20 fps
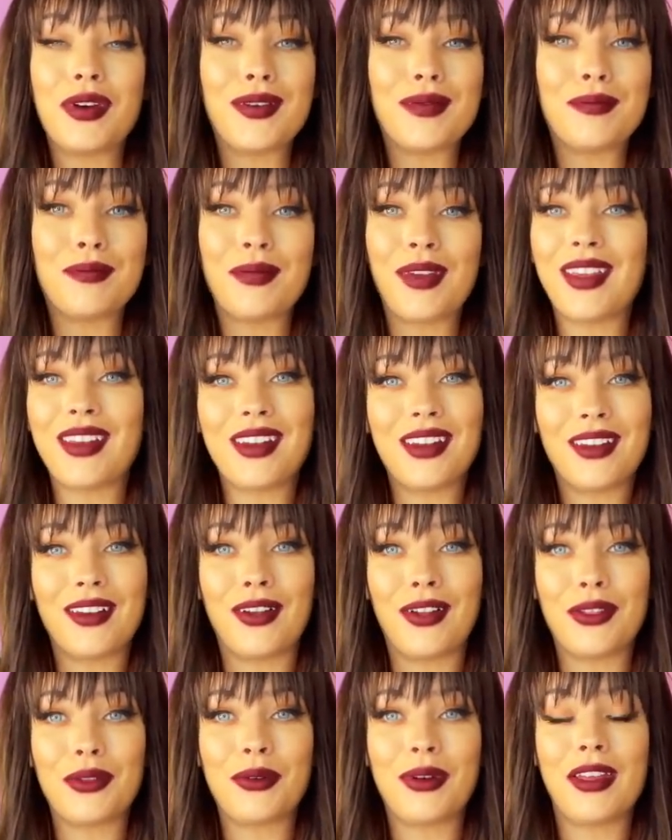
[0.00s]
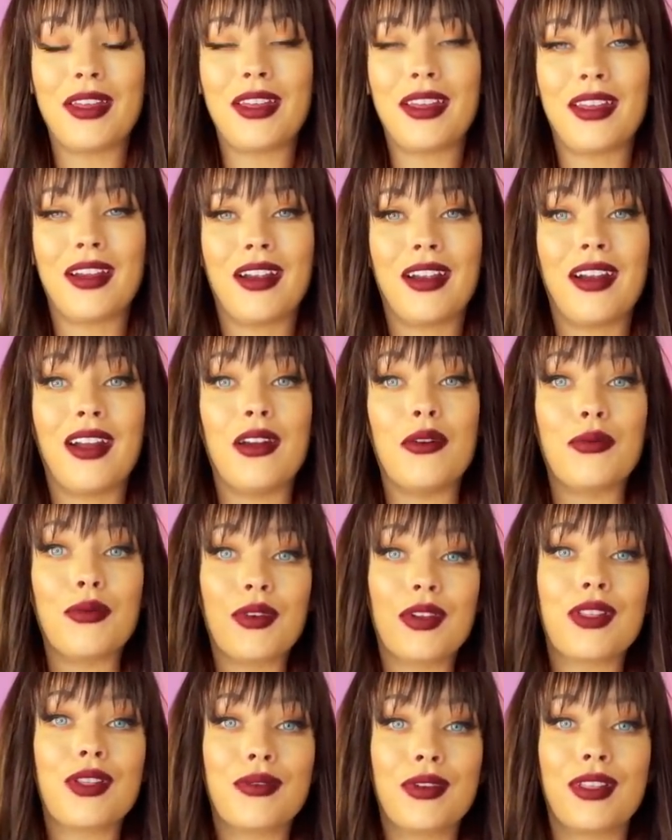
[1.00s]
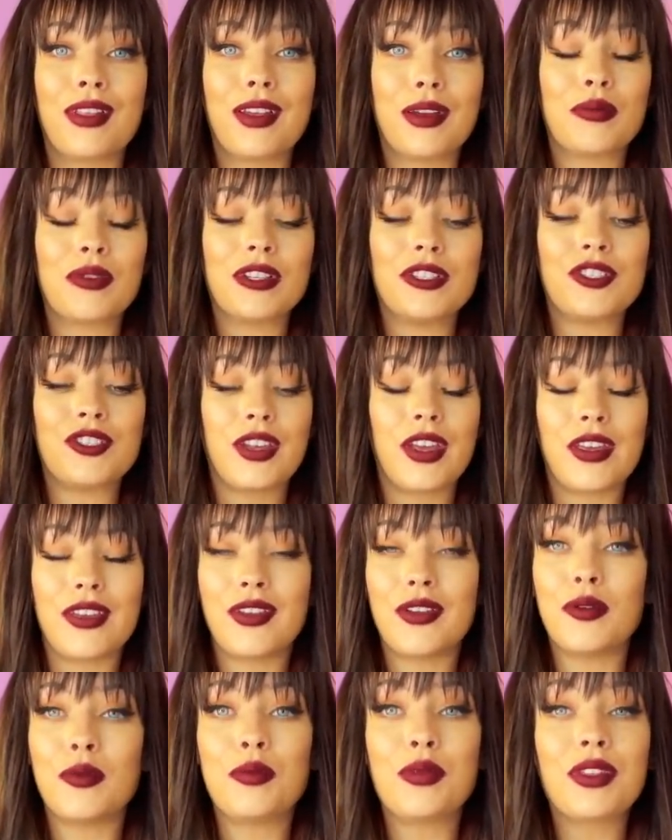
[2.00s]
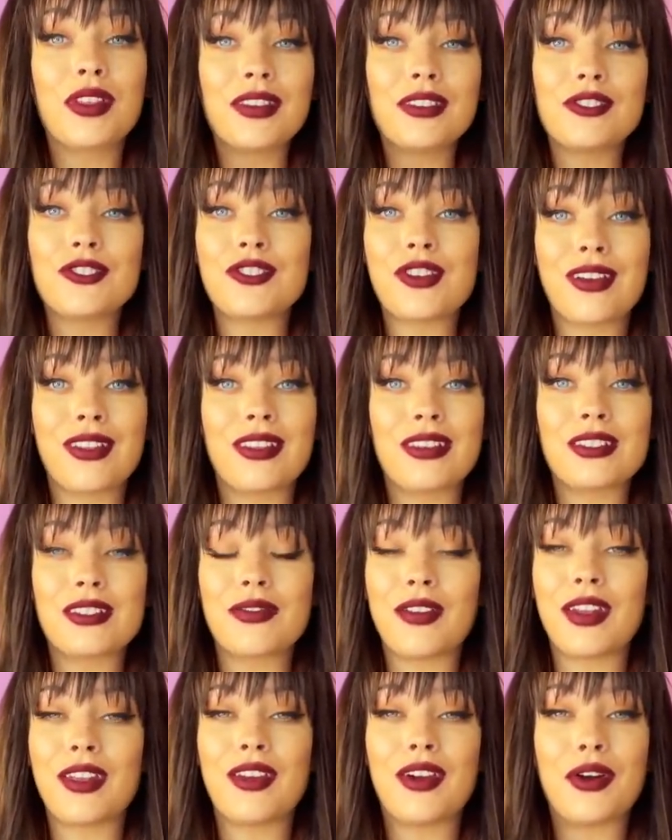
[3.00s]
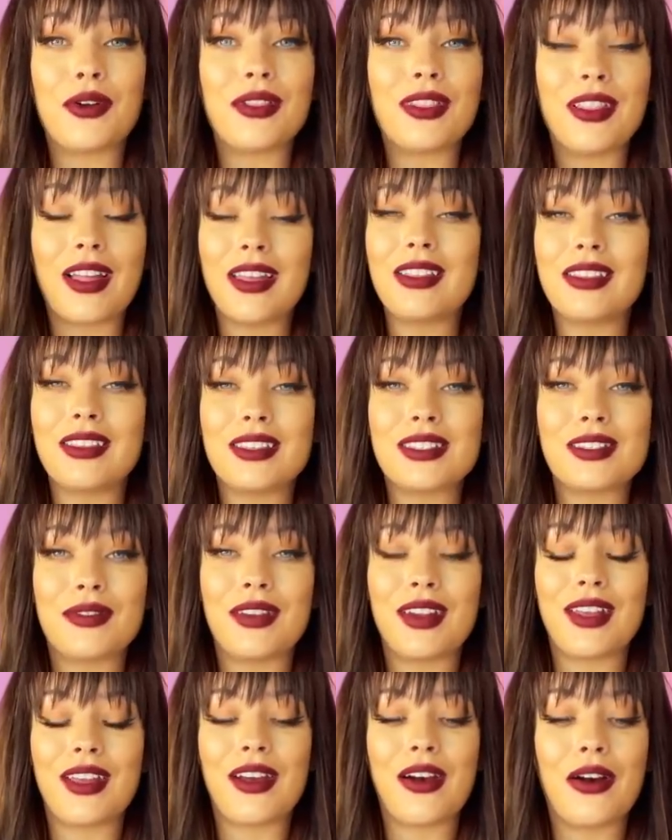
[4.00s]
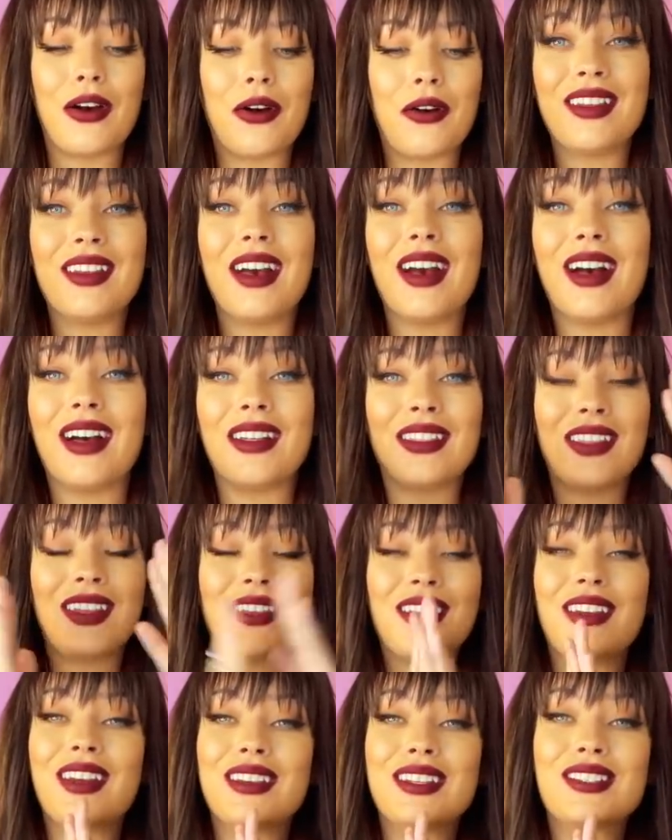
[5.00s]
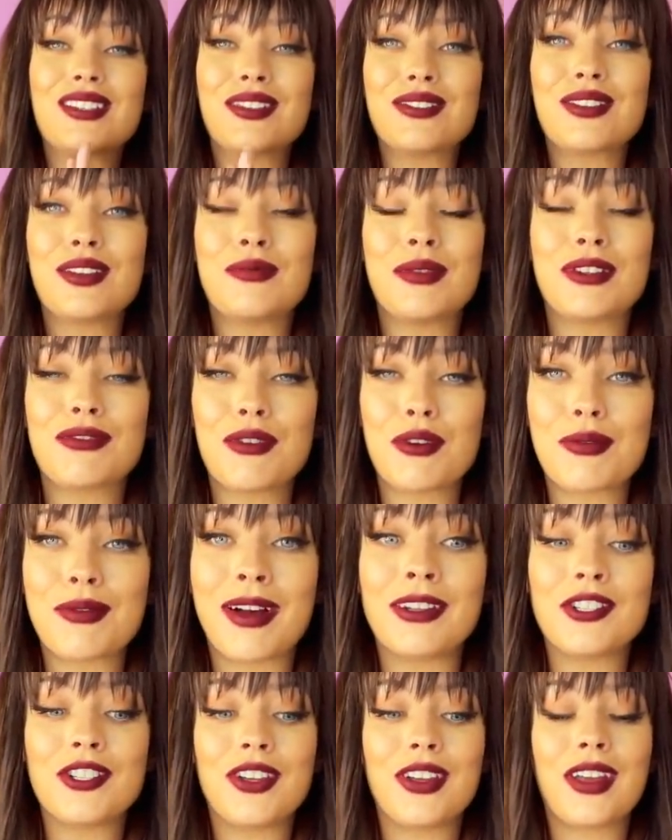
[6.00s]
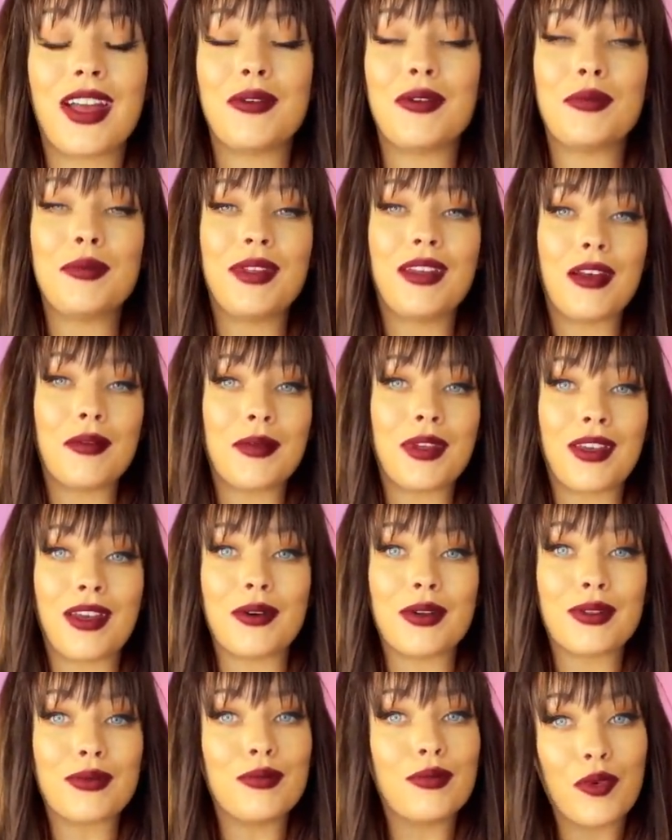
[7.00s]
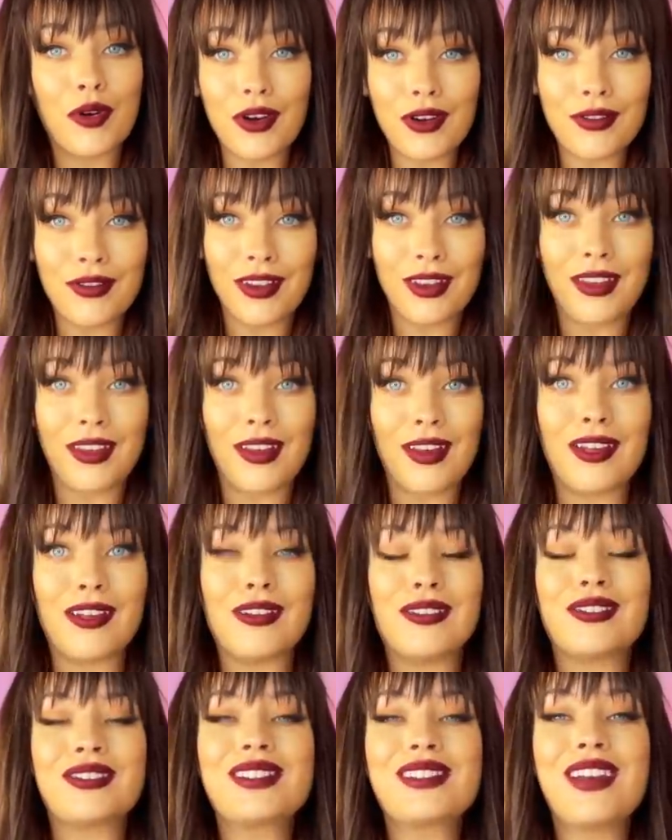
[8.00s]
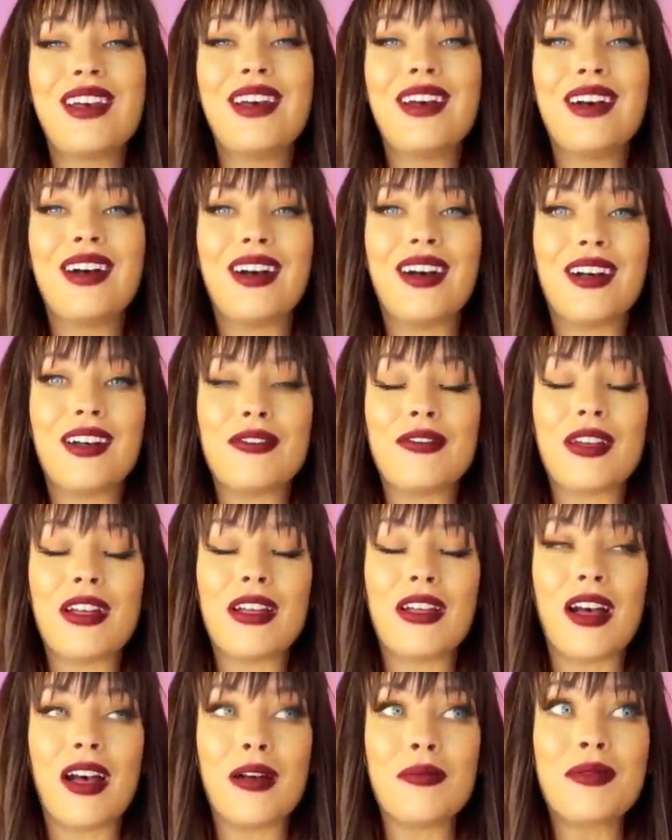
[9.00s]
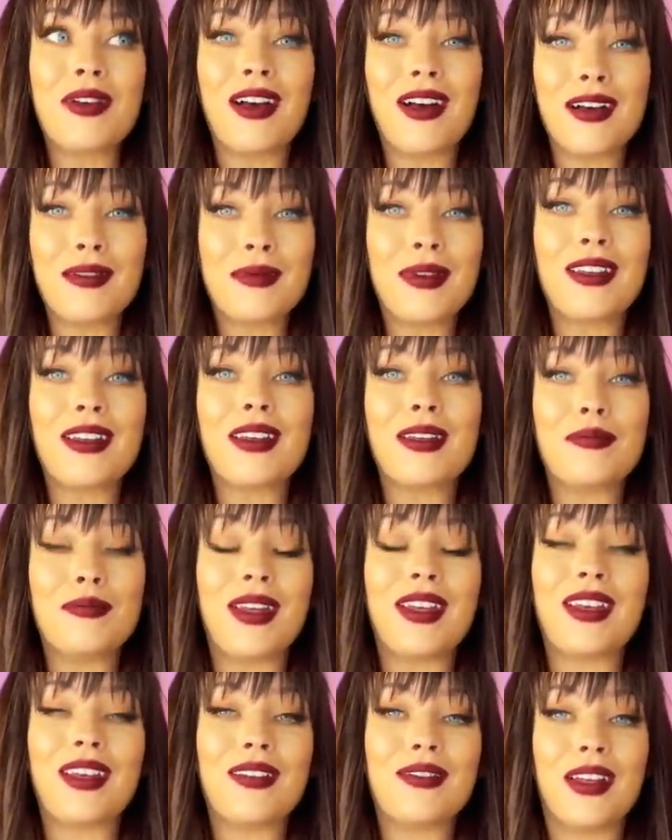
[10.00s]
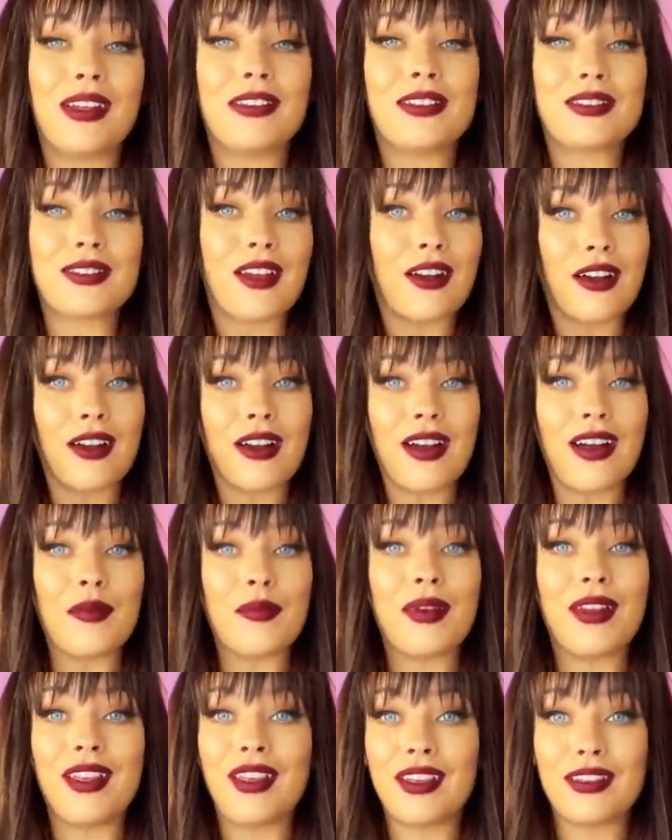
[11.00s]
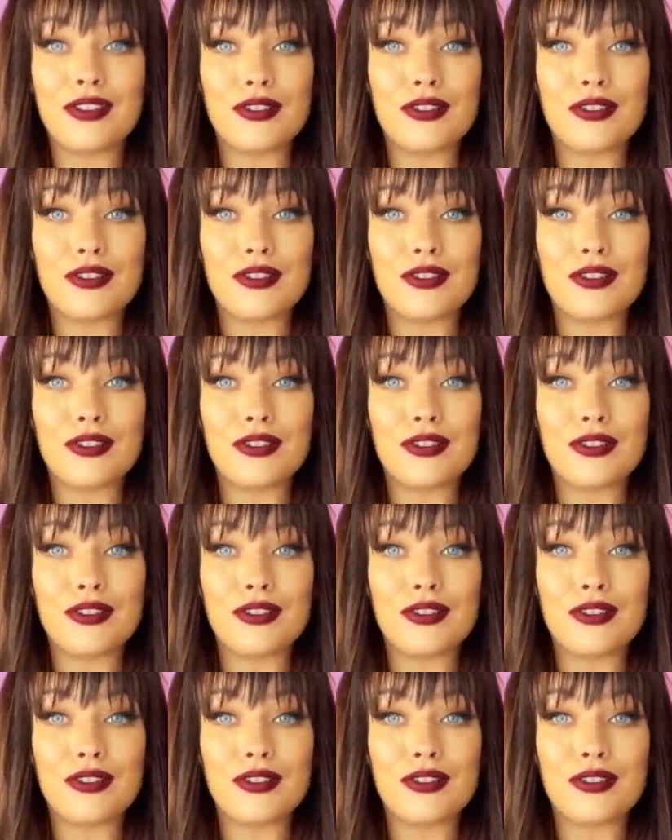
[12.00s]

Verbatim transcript: made it all the way here. I really, really appreciate you. Please share this video, like this video. Yeah, thank you guys so, so much for watching. I will be coming out with more videos of upcoming big events that are happening in